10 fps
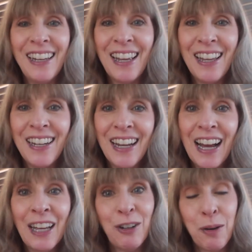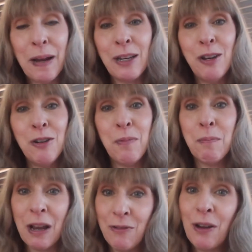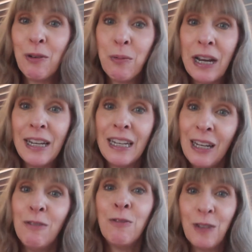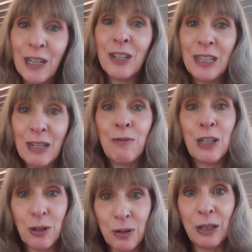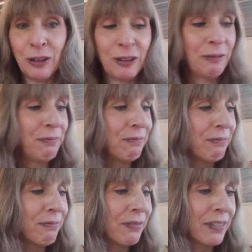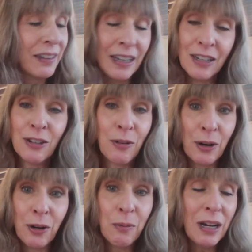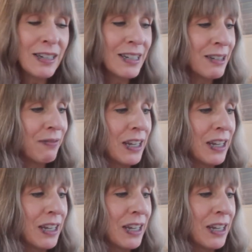And I don't know about you, but my favorite way to eat fish is if it's grilled. And so there it was.